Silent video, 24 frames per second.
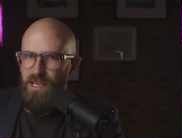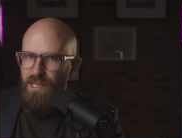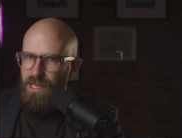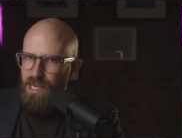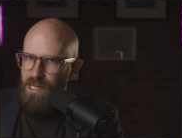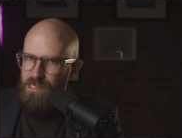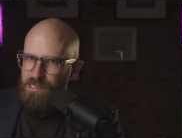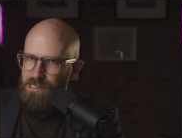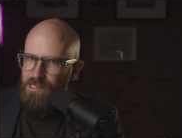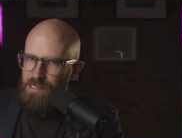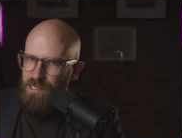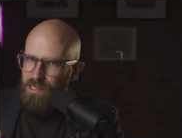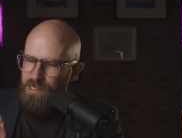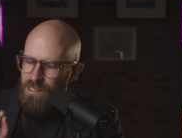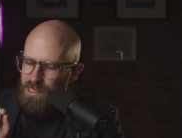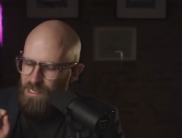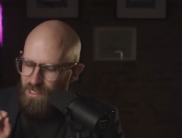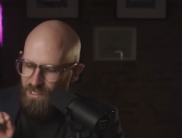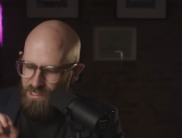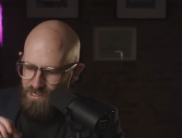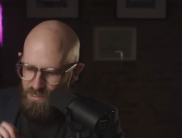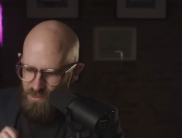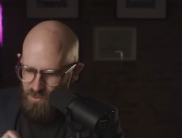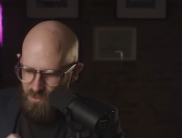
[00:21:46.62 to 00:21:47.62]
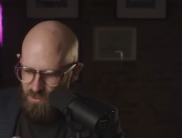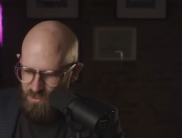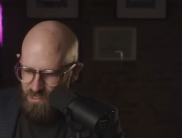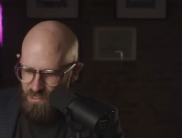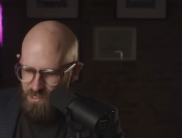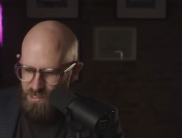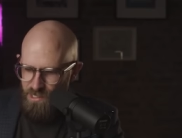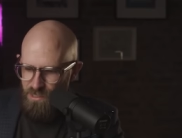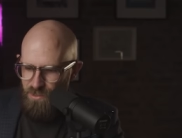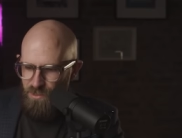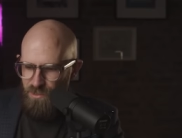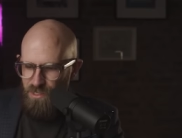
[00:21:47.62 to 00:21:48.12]
Cancer is not a
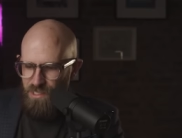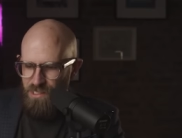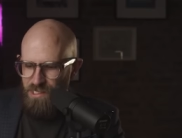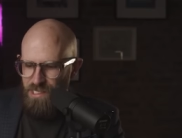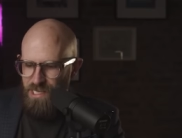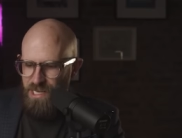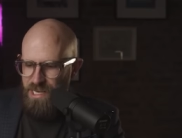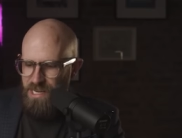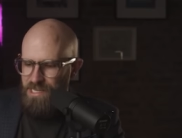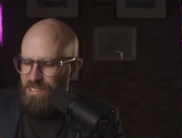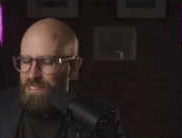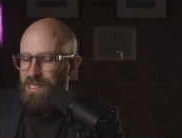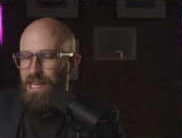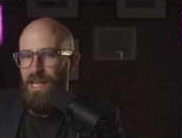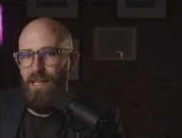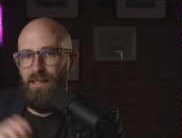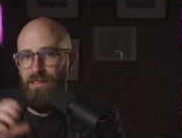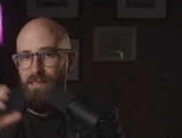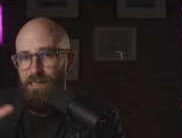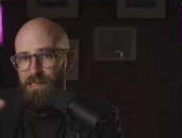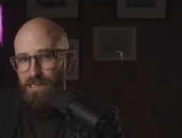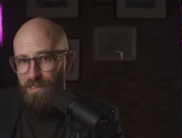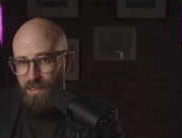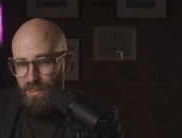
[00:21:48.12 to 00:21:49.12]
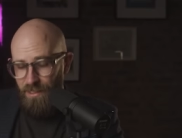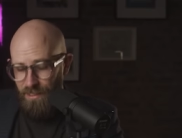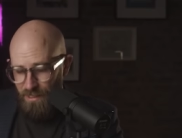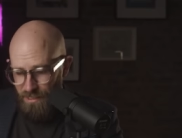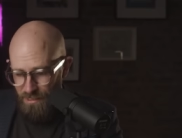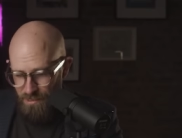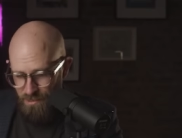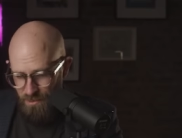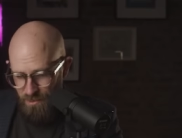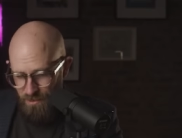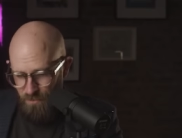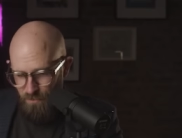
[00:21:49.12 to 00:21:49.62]
single disease. Cancer
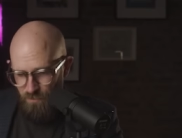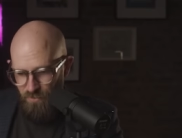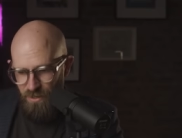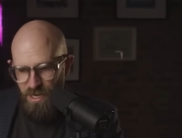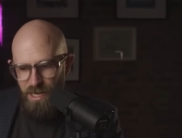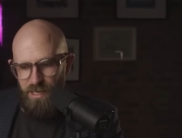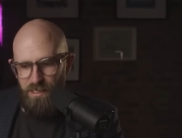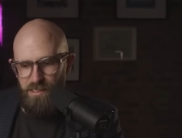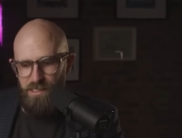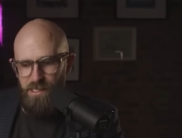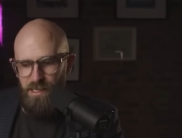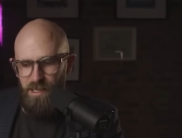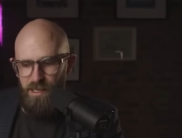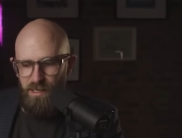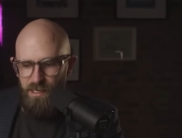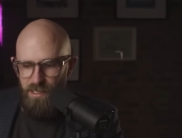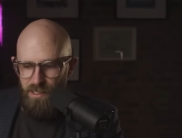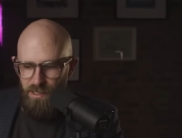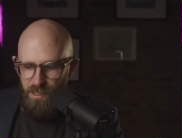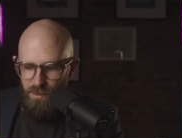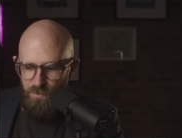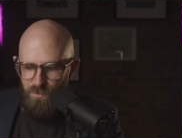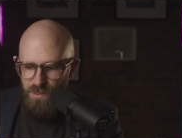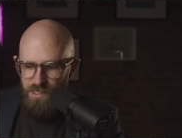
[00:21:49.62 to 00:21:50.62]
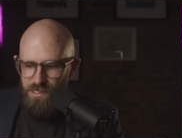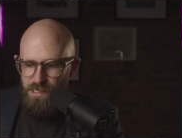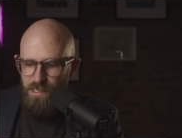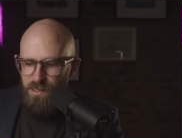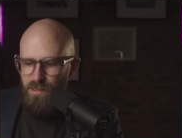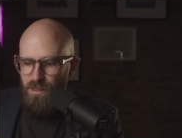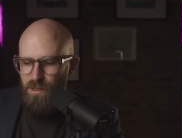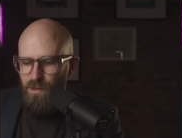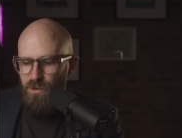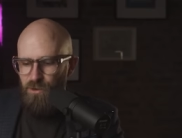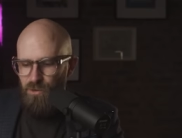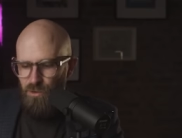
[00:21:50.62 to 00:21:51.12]
is an umbrella term
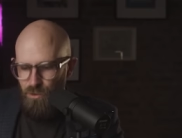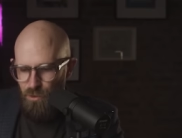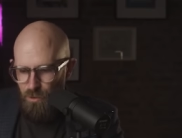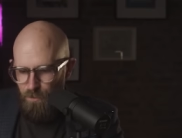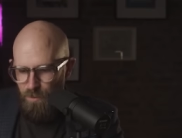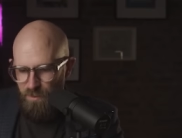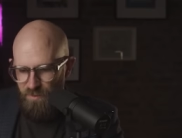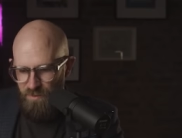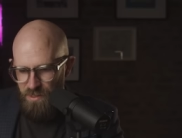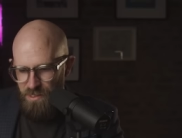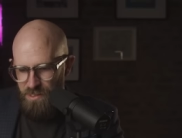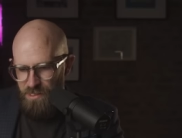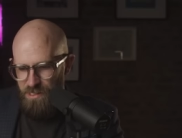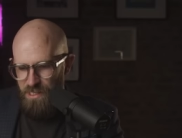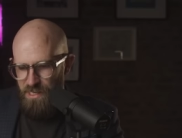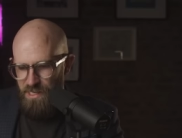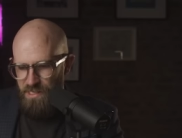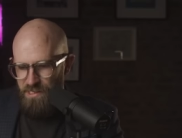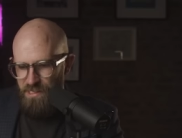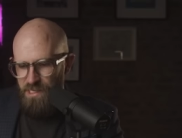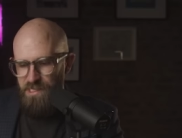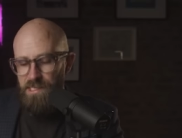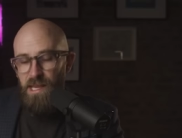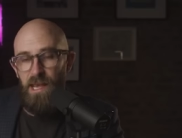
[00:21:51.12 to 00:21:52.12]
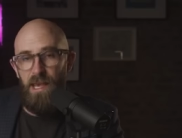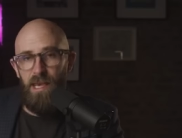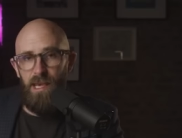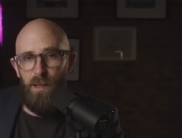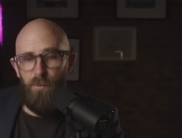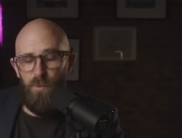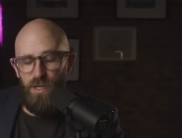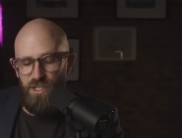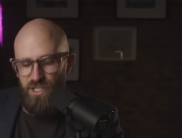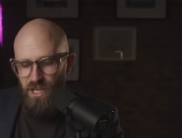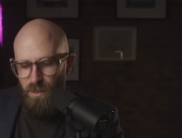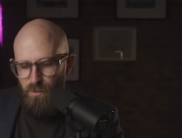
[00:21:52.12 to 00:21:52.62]
encompassing a group of diseases
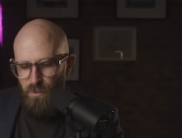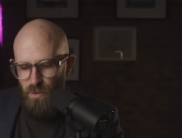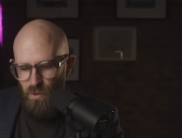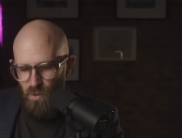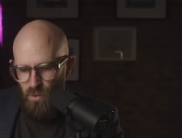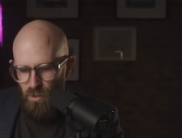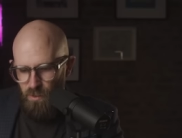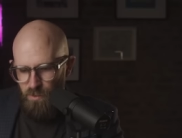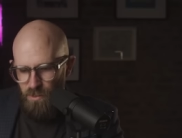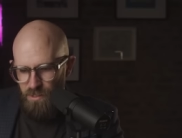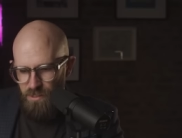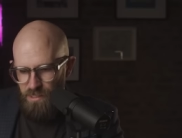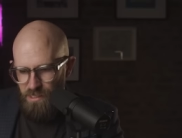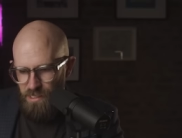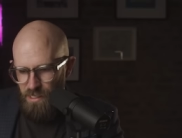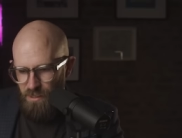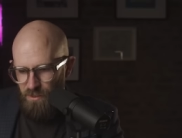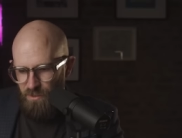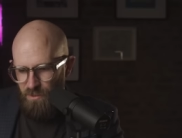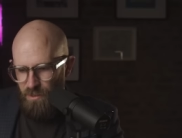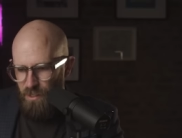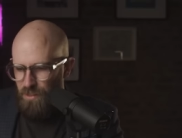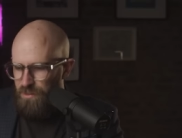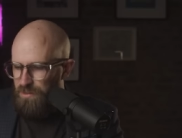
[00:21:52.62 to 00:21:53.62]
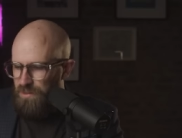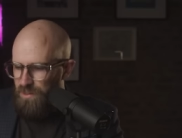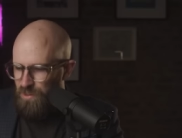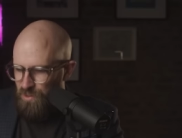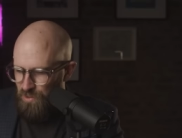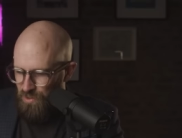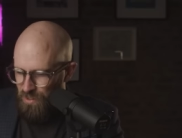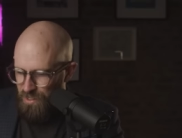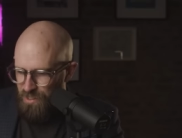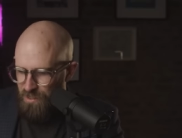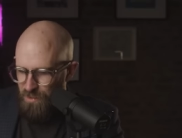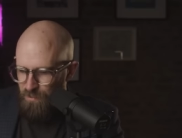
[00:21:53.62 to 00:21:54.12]
in which abnormal cell growth,
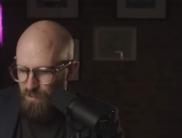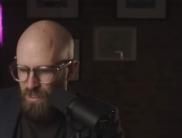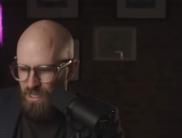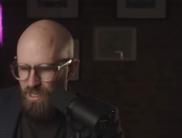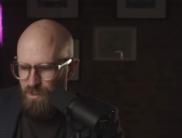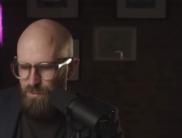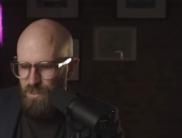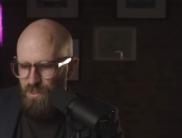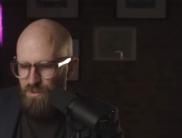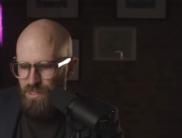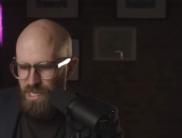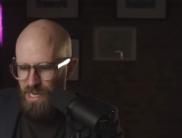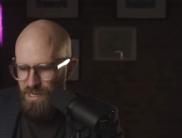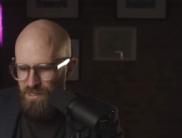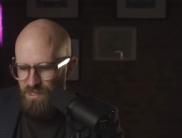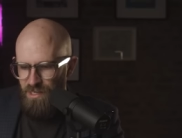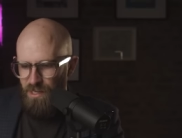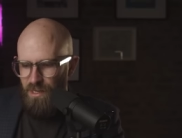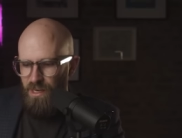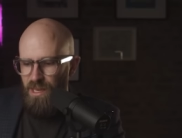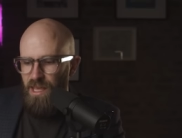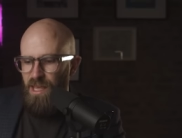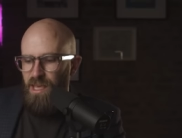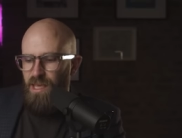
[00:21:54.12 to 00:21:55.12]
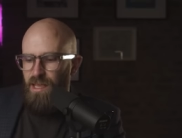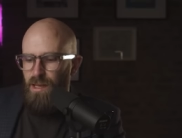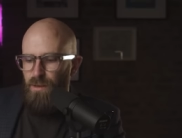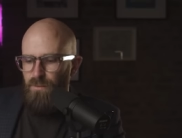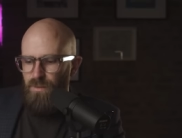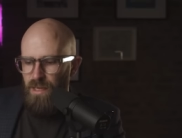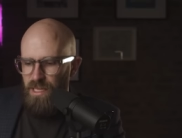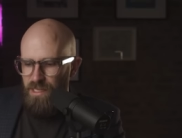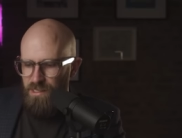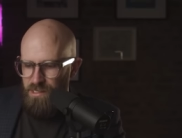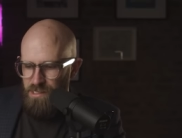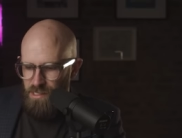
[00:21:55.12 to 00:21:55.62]
triggered by a mutation,
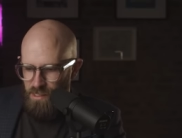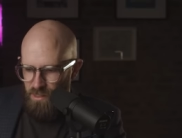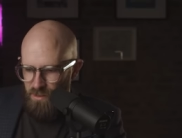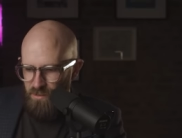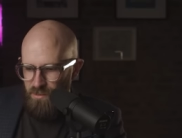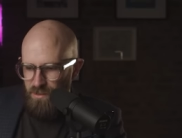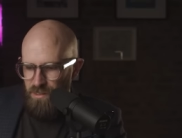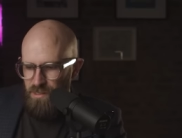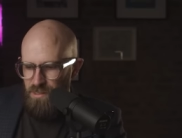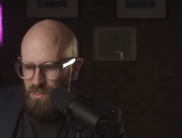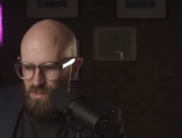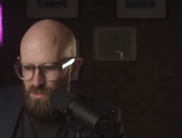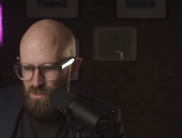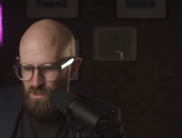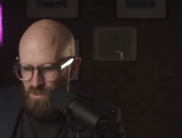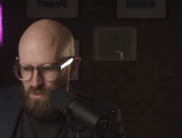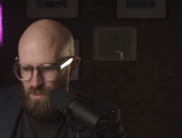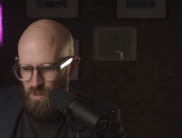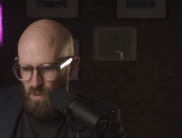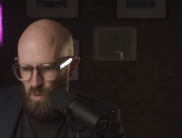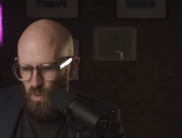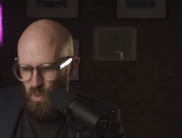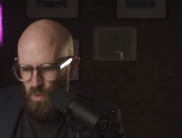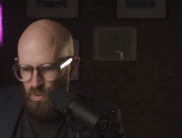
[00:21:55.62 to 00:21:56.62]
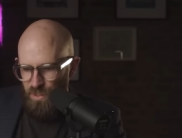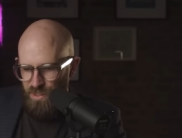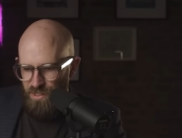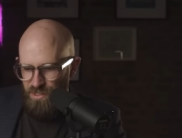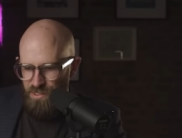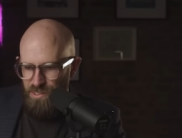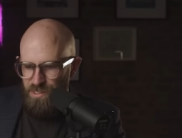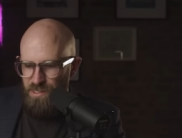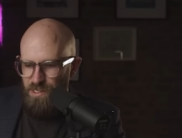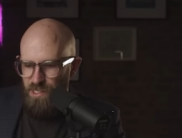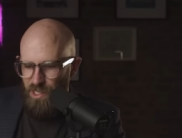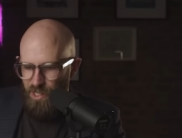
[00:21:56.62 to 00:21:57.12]
invades healthy tissues and
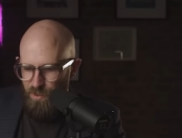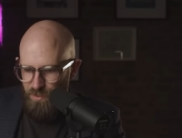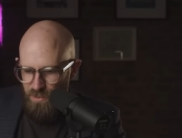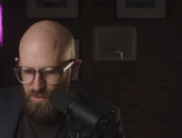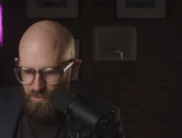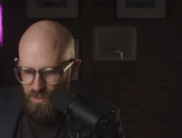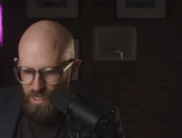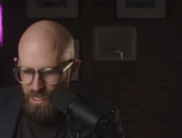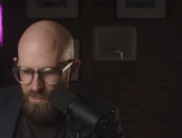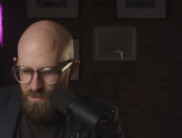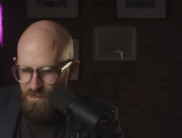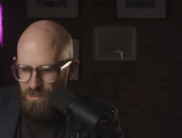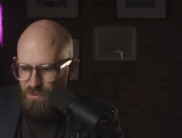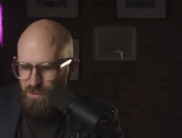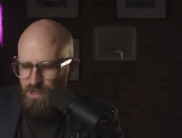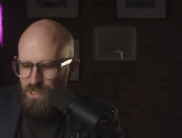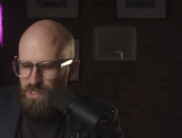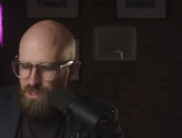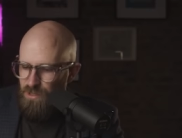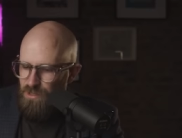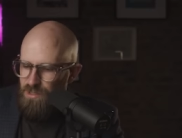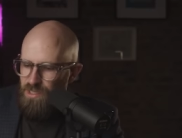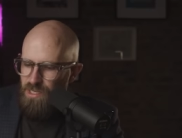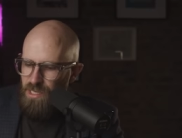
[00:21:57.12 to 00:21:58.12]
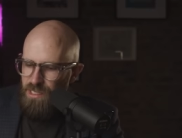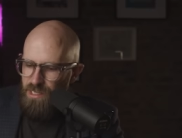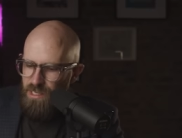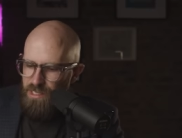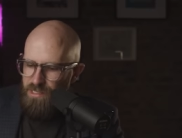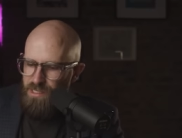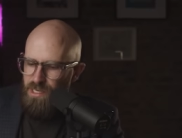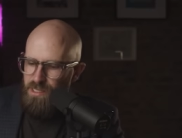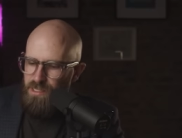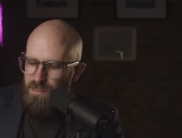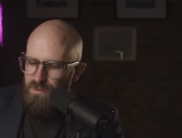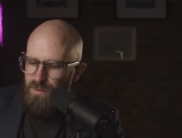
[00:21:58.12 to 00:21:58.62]
organs. Types of cancer are usually
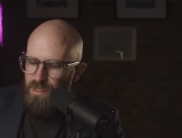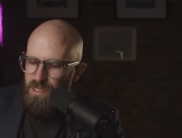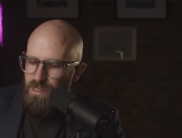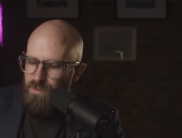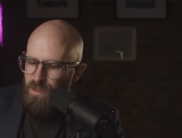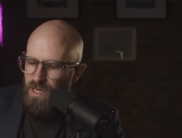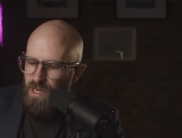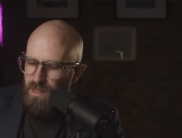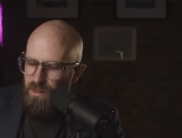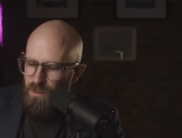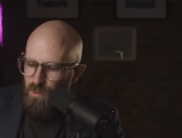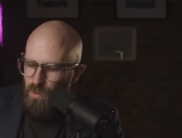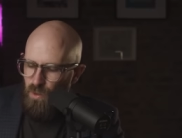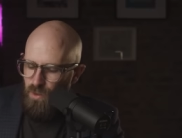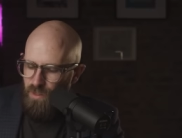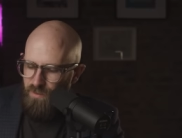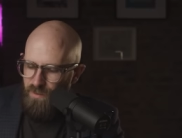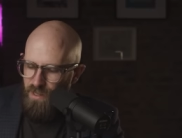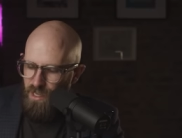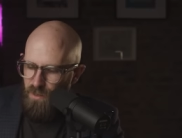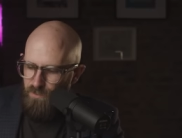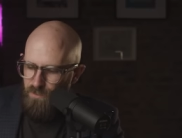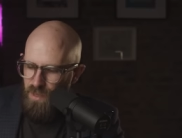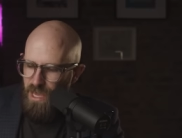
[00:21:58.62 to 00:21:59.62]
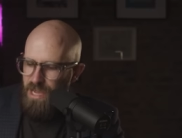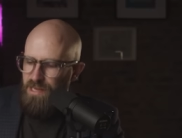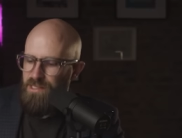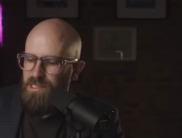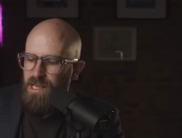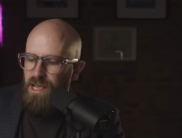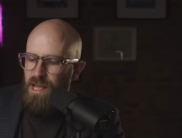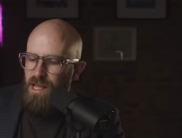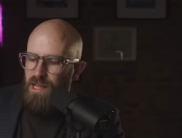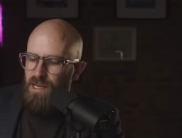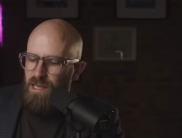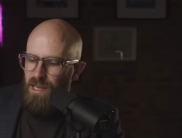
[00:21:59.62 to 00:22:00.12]
identified by the organ they affect:
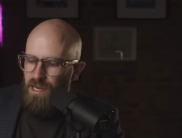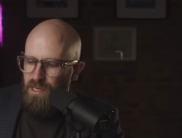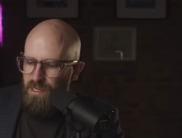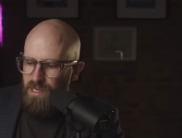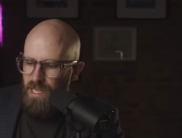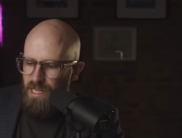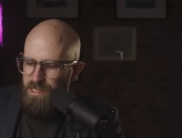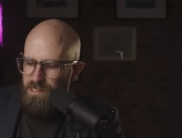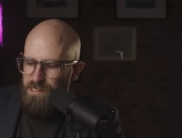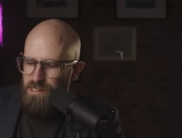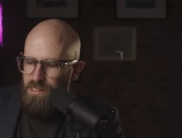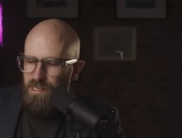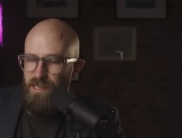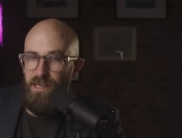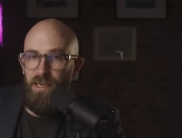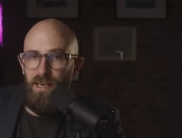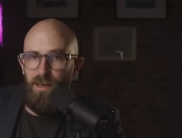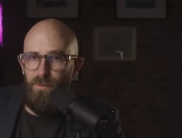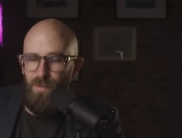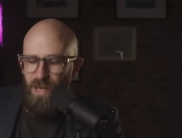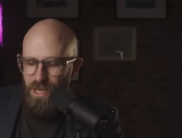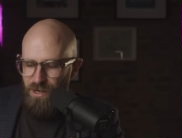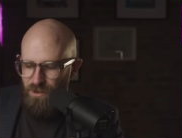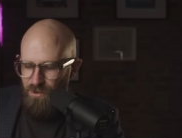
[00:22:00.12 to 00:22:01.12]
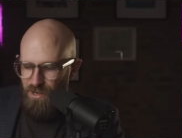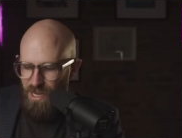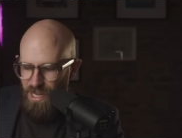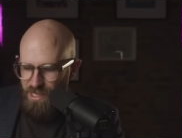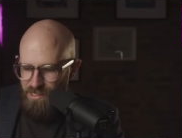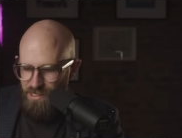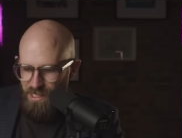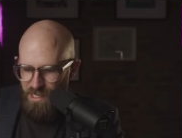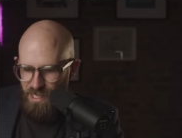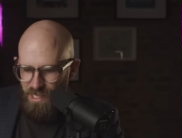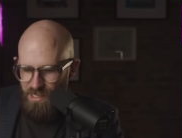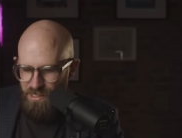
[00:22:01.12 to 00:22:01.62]
lung cancer,
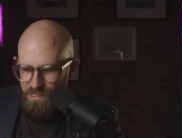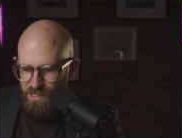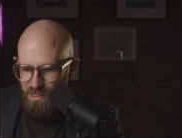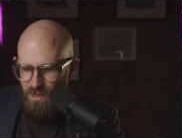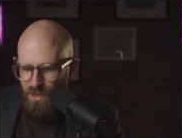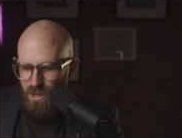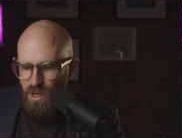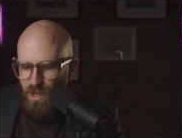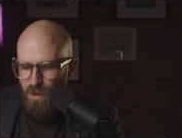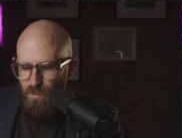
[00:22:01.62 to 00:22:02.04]
pancreatic cancer,